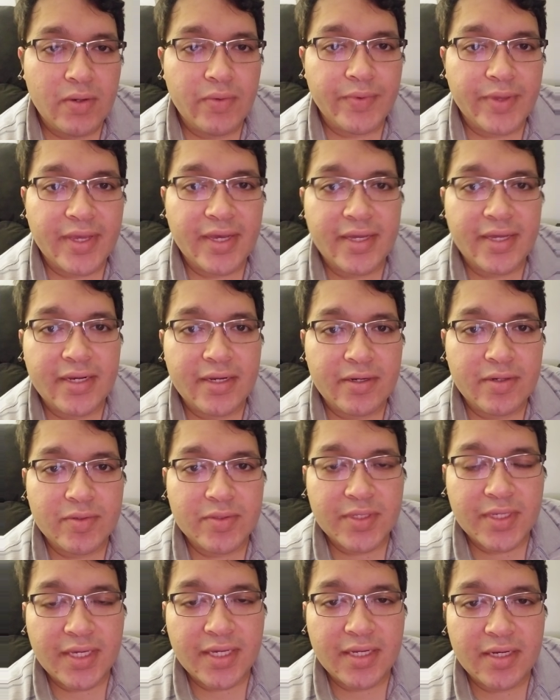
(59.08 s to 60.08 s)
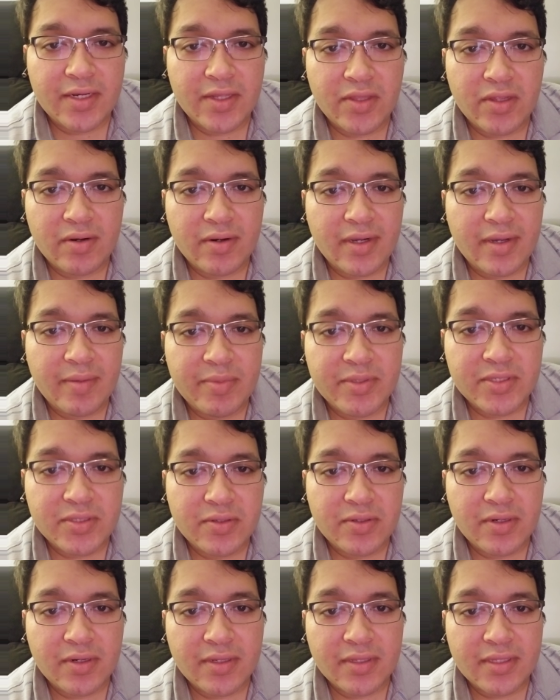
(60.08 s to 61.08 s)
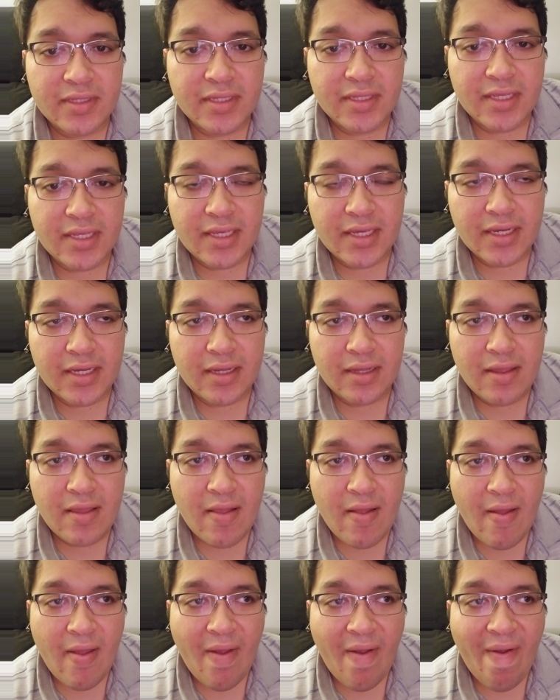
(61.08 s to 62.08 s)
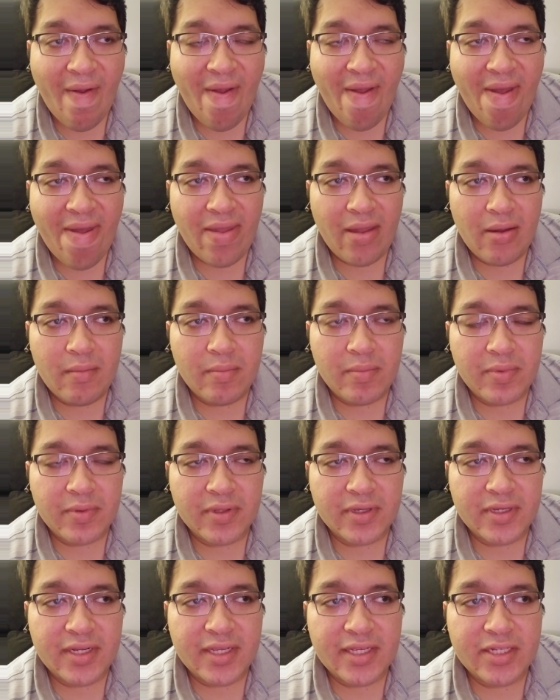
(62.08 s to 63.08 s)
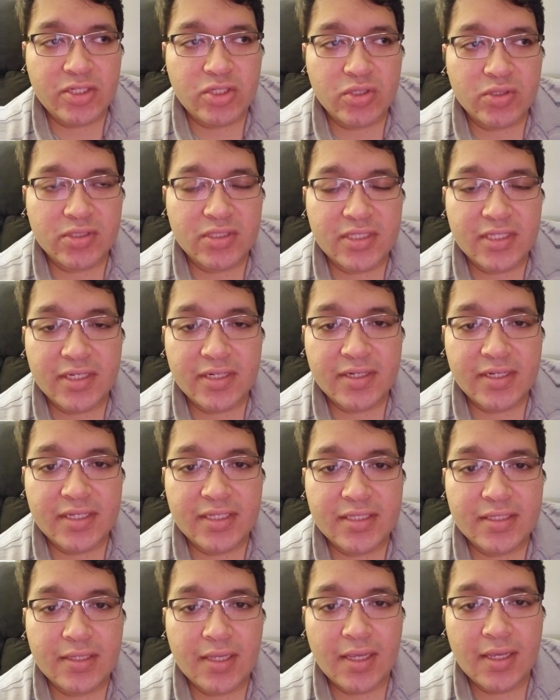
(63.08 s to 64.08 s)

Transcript: when we got here, we got another episode of the Blood Angel series,